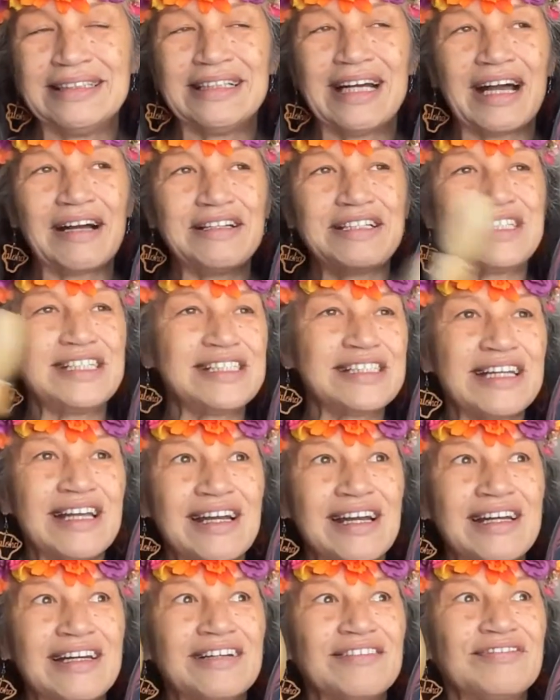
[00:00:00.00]
I just
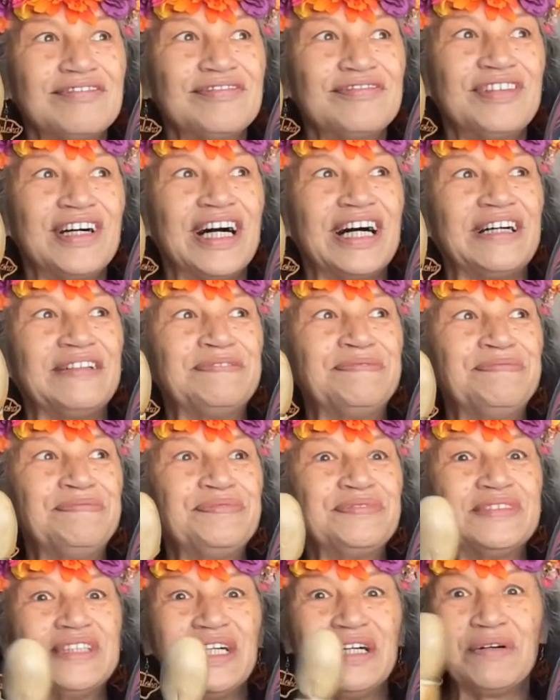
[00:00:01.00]
kind of
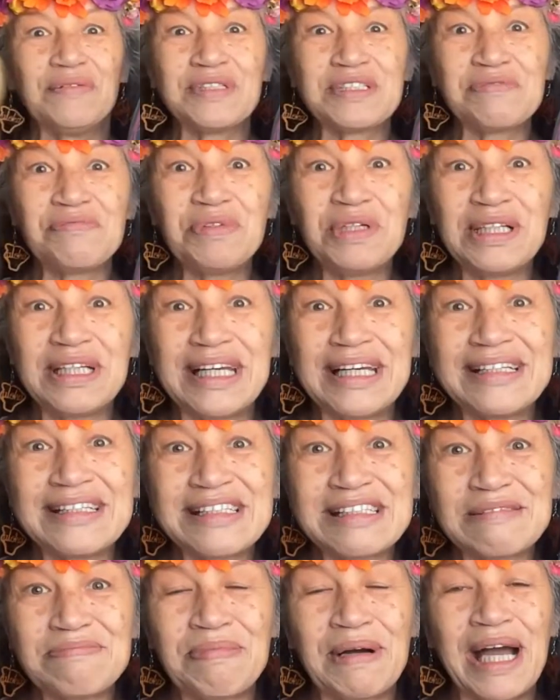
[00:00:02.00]
was really
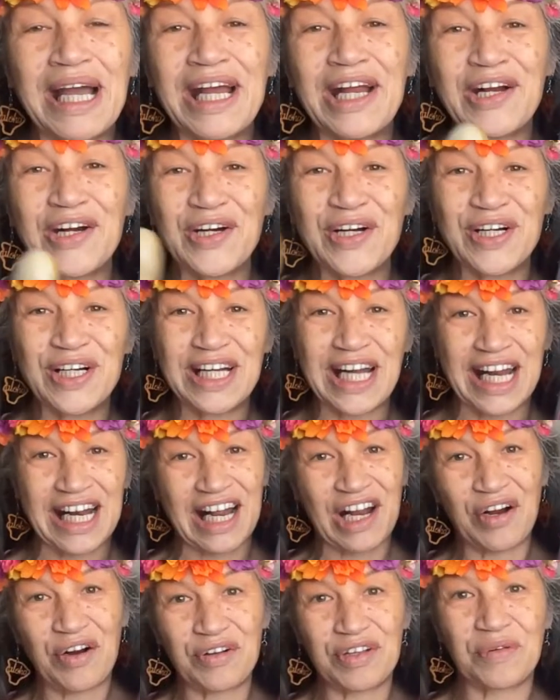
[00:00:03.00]
inspired, and
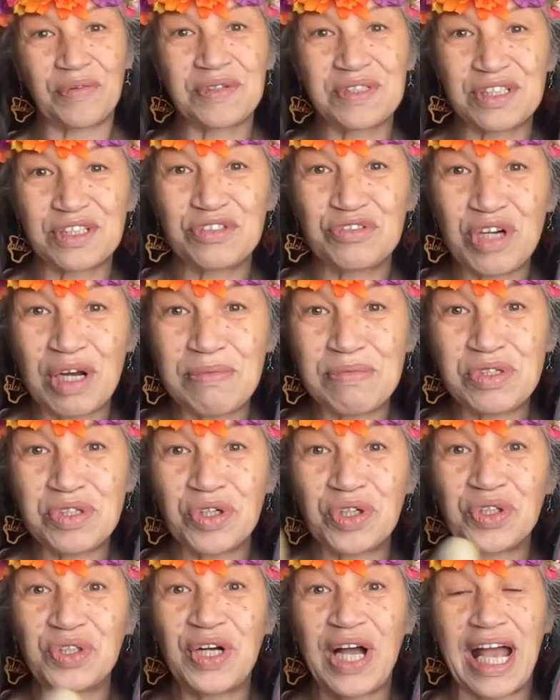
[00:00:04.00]
I heard there was a drum
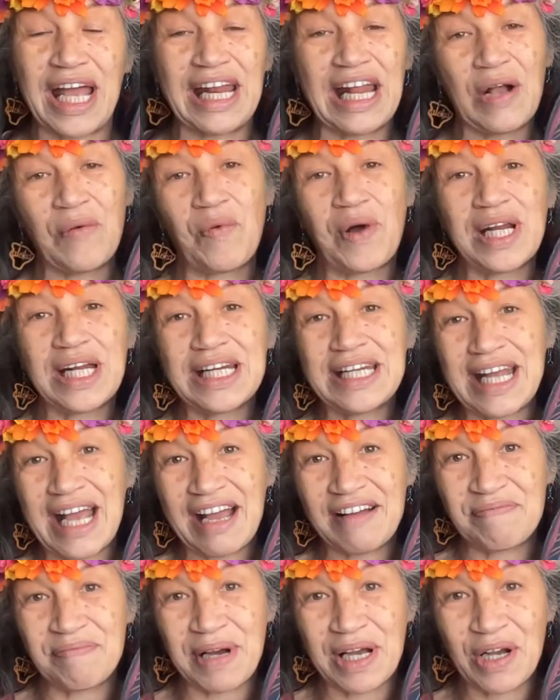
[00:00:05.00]
circle, and I wanted to
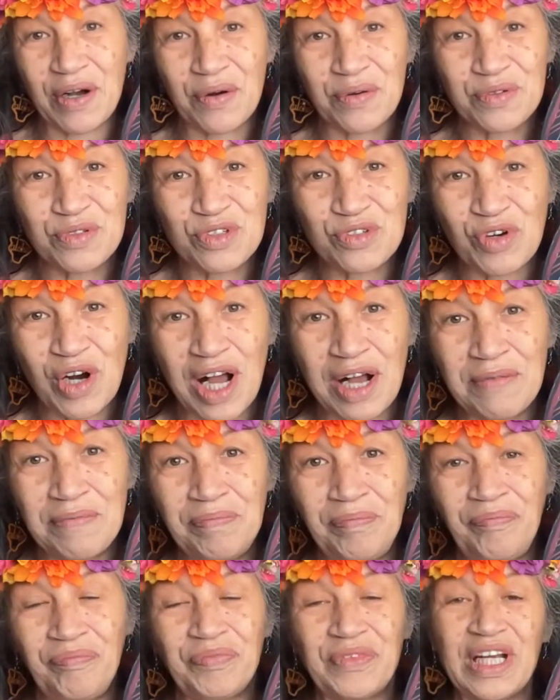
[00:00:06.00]
have my own
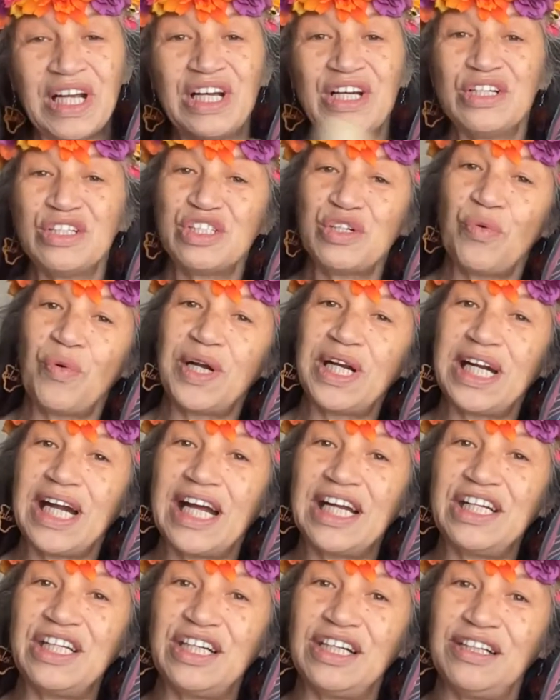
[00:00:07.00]
drum. So what did
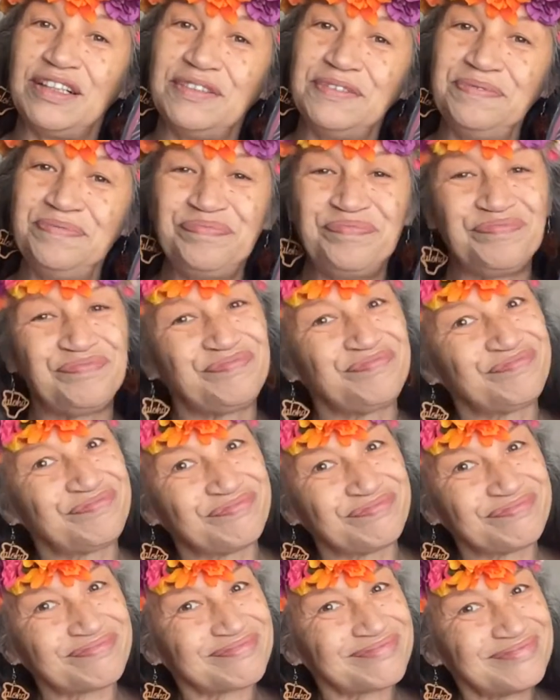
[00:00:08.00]
I do?
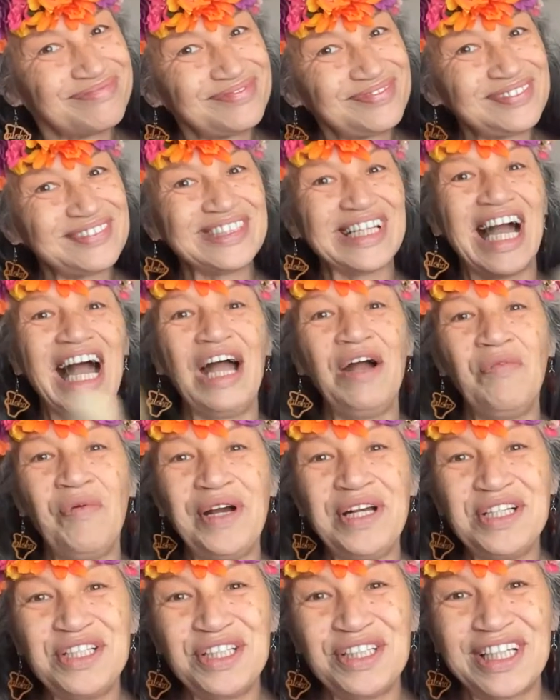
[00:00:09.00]
I
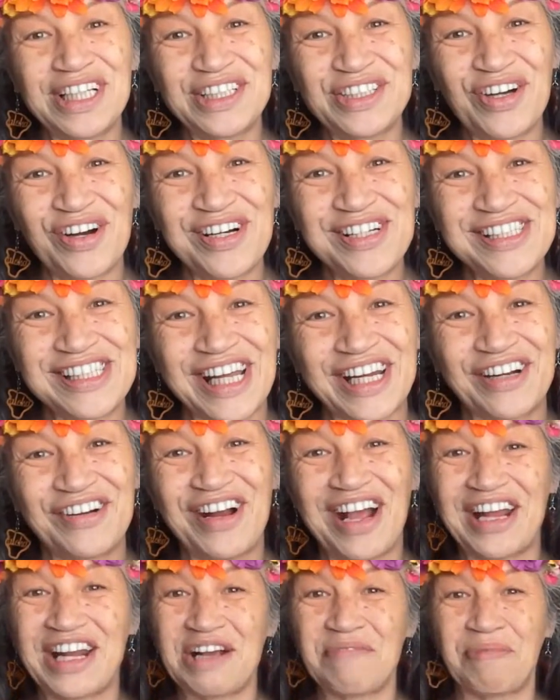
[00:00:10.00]
went to Guitar Center
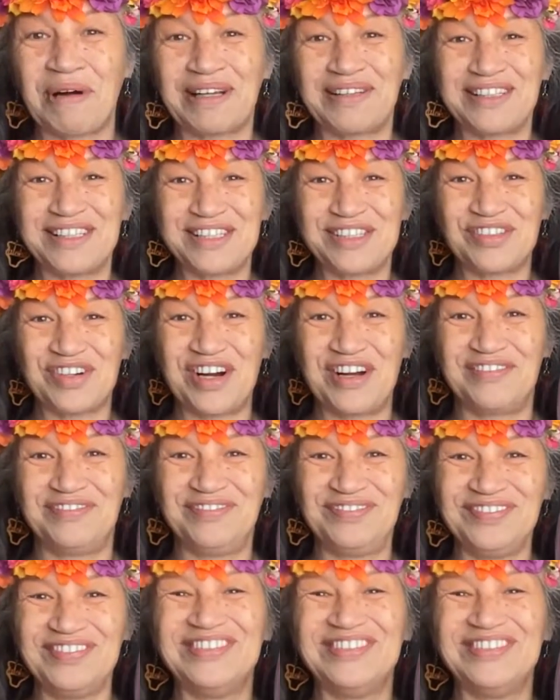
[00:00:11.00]
and I bought this drum.